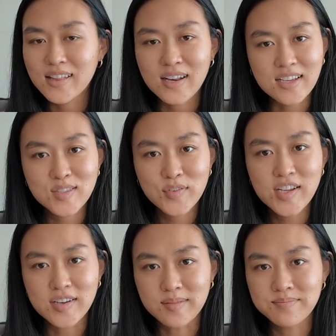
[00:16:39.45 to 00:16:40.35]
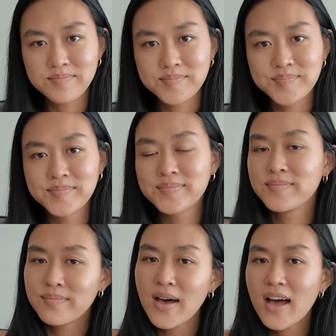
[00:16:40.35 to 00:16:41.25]
next video.
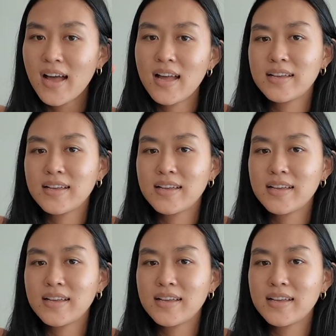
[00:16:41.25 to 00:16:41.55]
Bye!